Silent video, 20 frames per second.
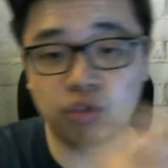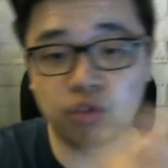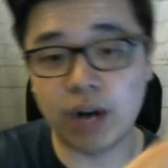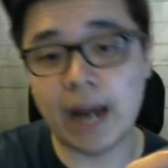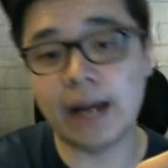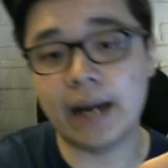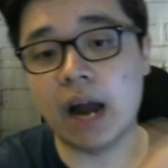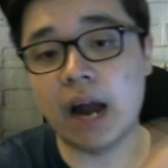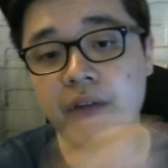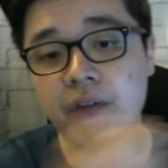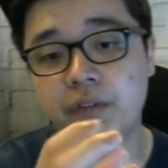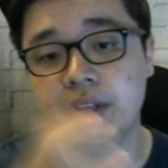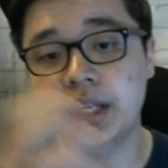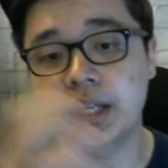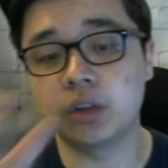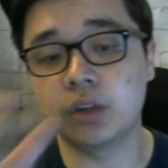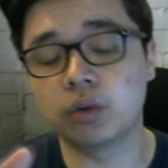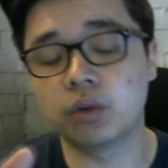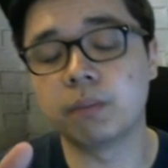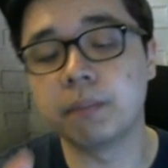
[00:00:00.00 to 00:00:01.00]
drag
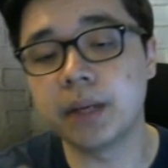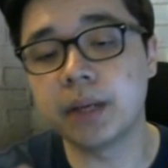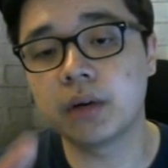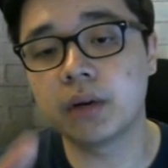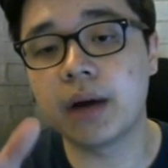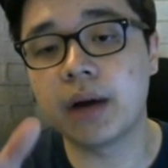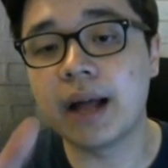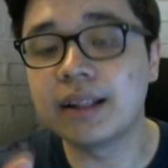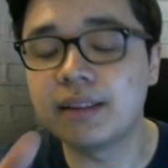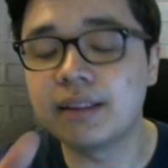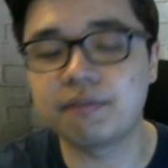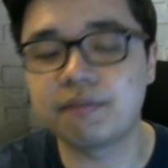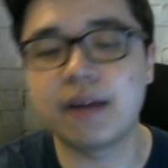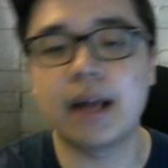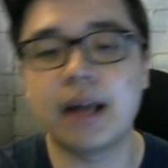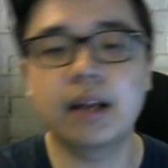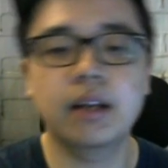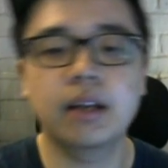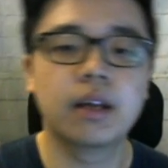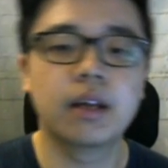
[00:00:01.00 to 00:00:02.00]
everything into middle and
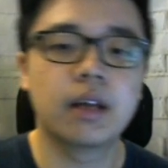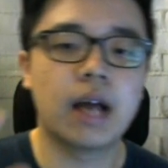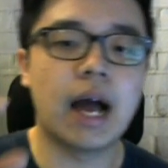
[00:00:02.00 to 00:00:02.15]
defend,